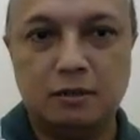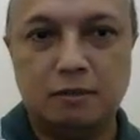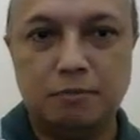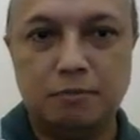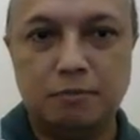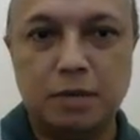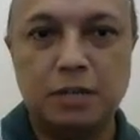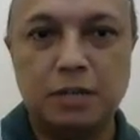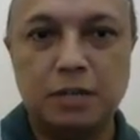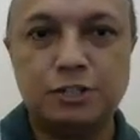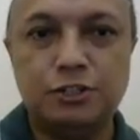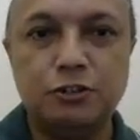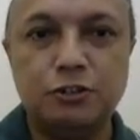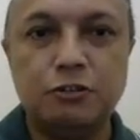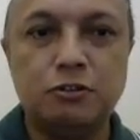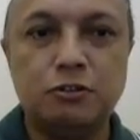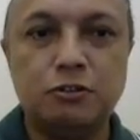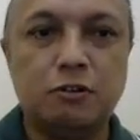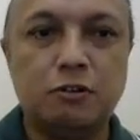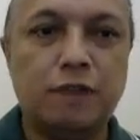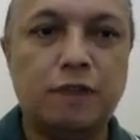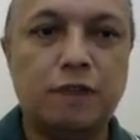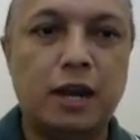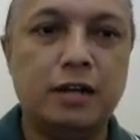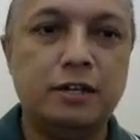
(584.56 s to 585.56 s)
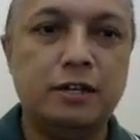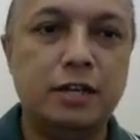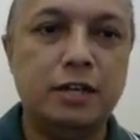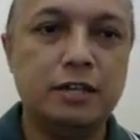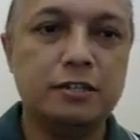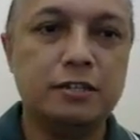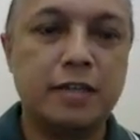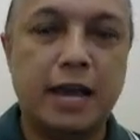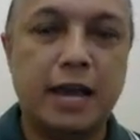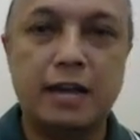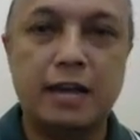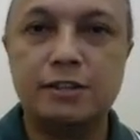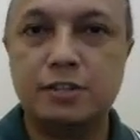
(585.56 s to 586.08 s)
Make sure your
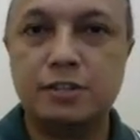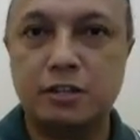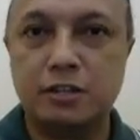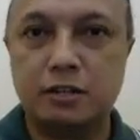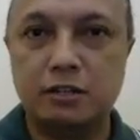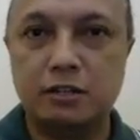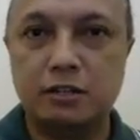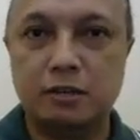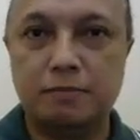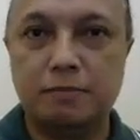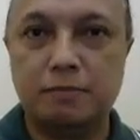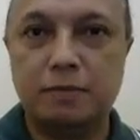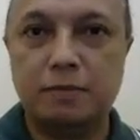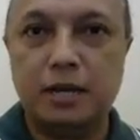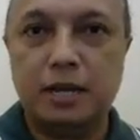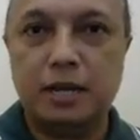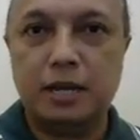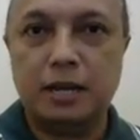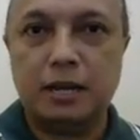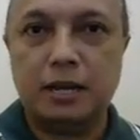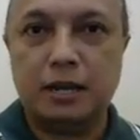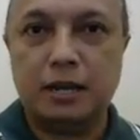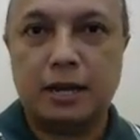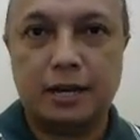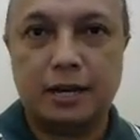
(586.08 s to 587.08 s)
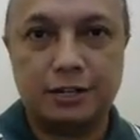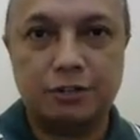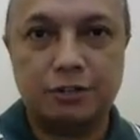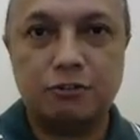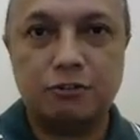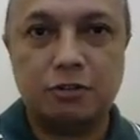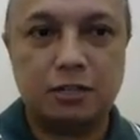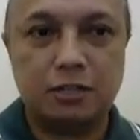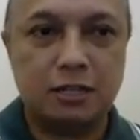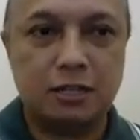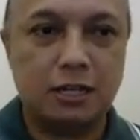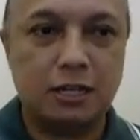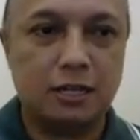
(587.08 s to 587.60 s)
findings answer them
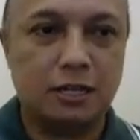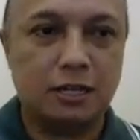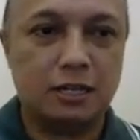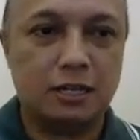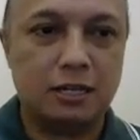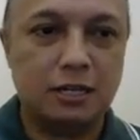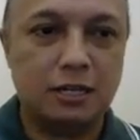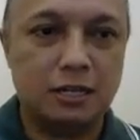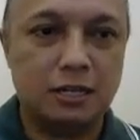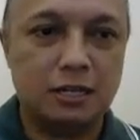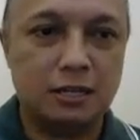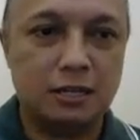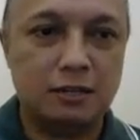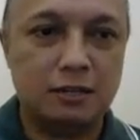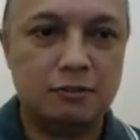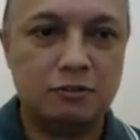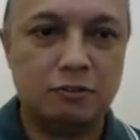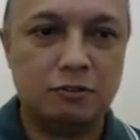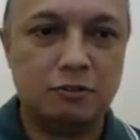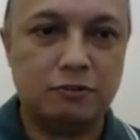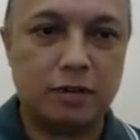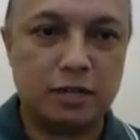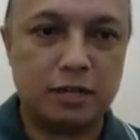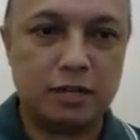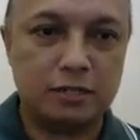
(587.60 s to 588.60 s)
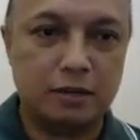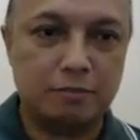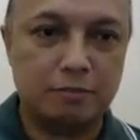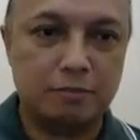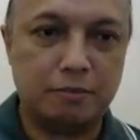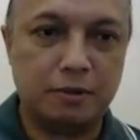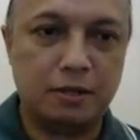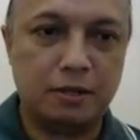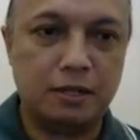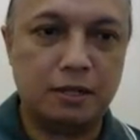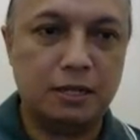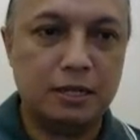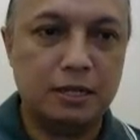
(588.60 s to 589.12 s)
accurately. So for
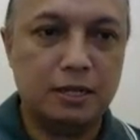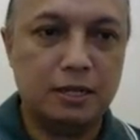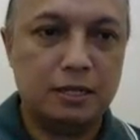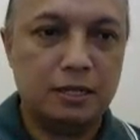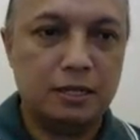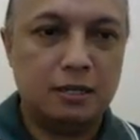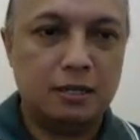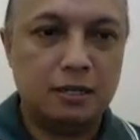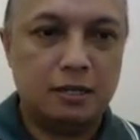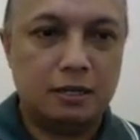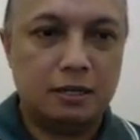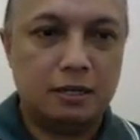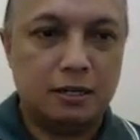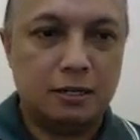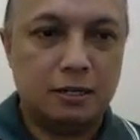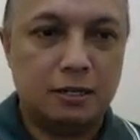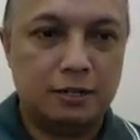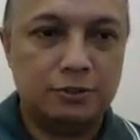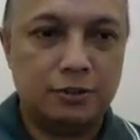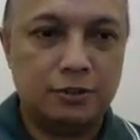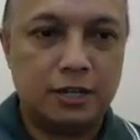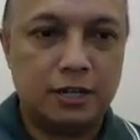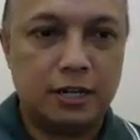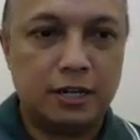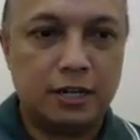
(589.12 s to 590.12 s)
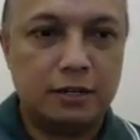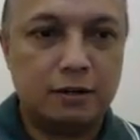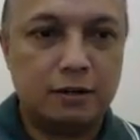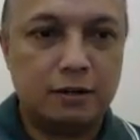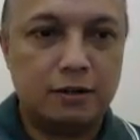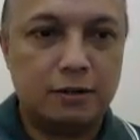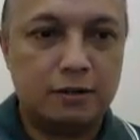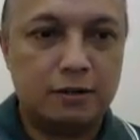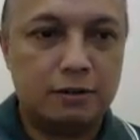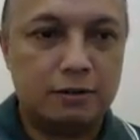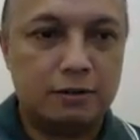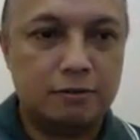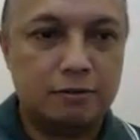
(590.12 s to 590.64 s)
example, you
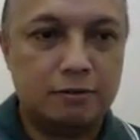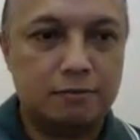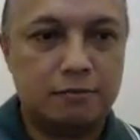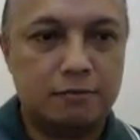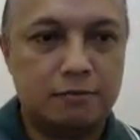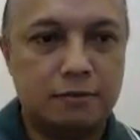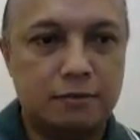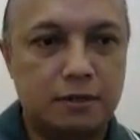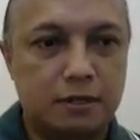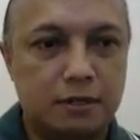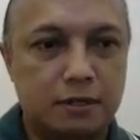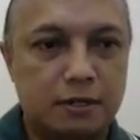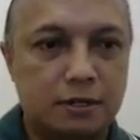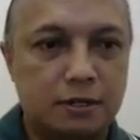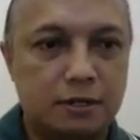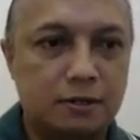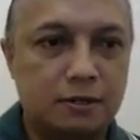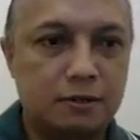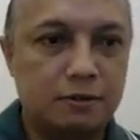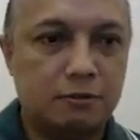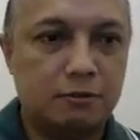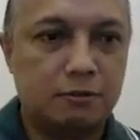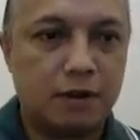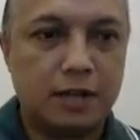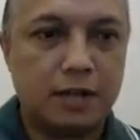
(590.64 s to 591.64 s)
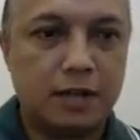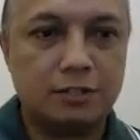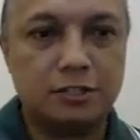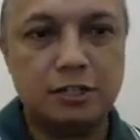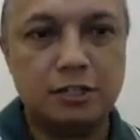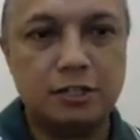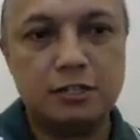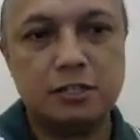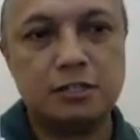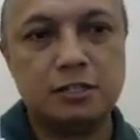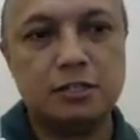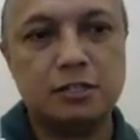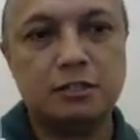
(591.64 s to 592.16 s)
can write
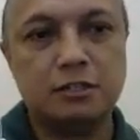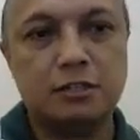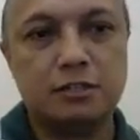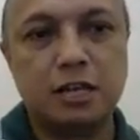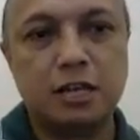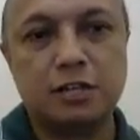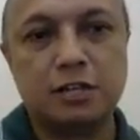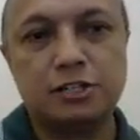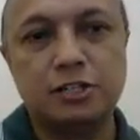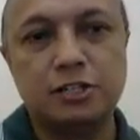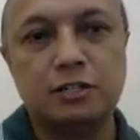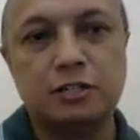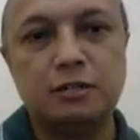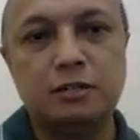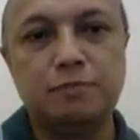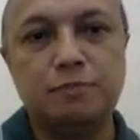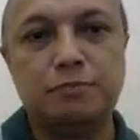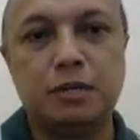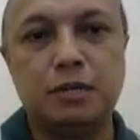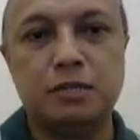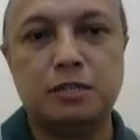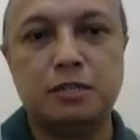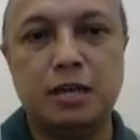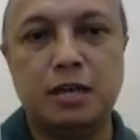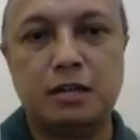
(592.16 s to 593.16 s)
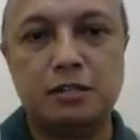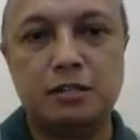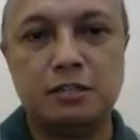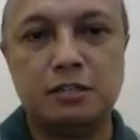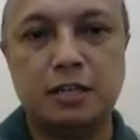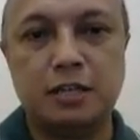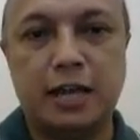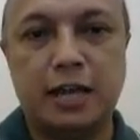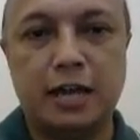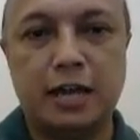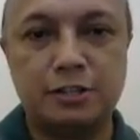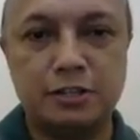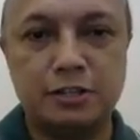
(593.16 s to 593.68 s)
this section presents
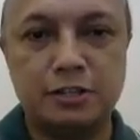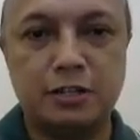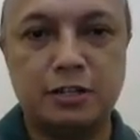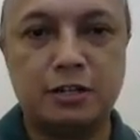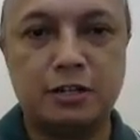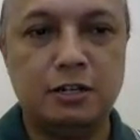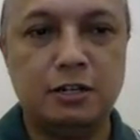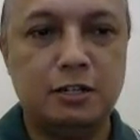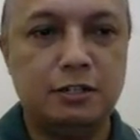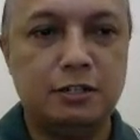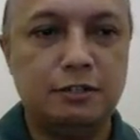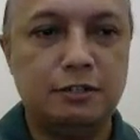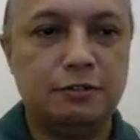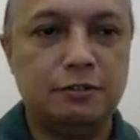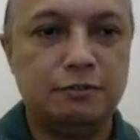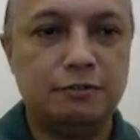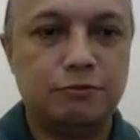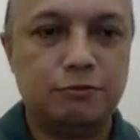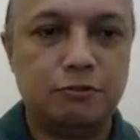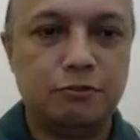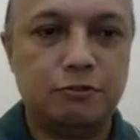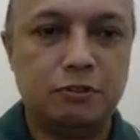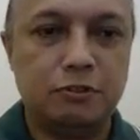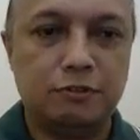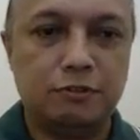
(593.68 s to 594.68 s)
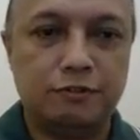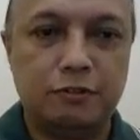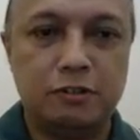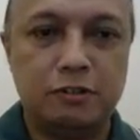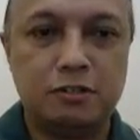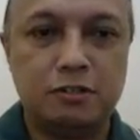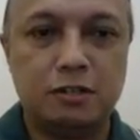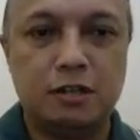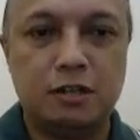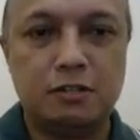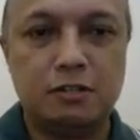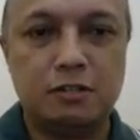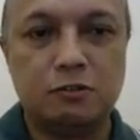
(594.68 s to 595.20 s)
the answer to the
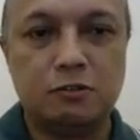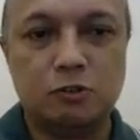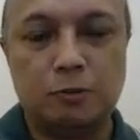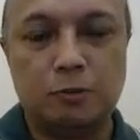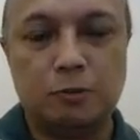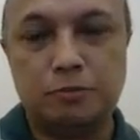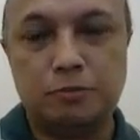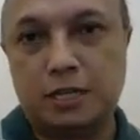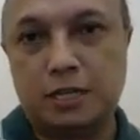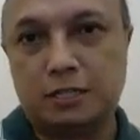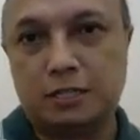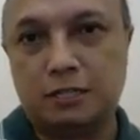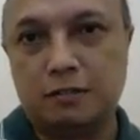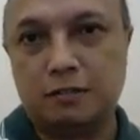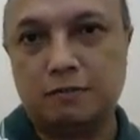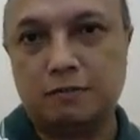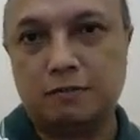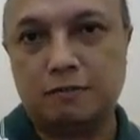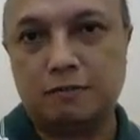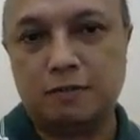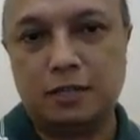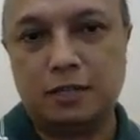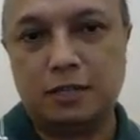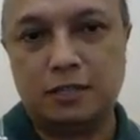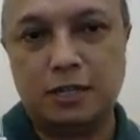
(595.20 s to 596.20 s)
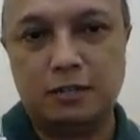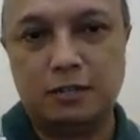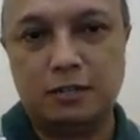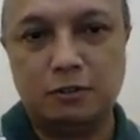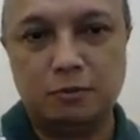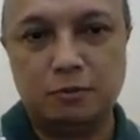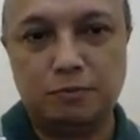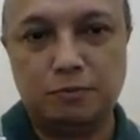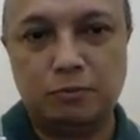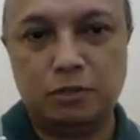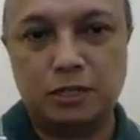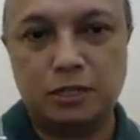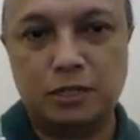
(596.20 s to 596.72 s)
first research objective, and then
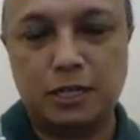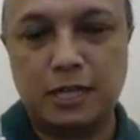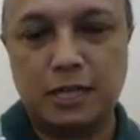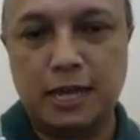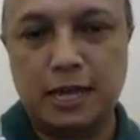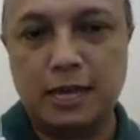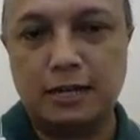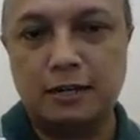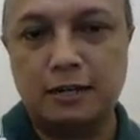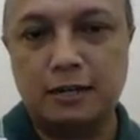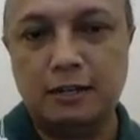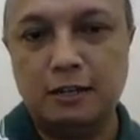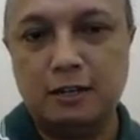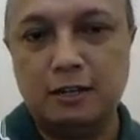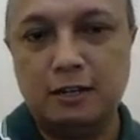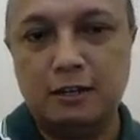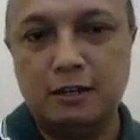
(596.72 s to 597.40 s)
you put again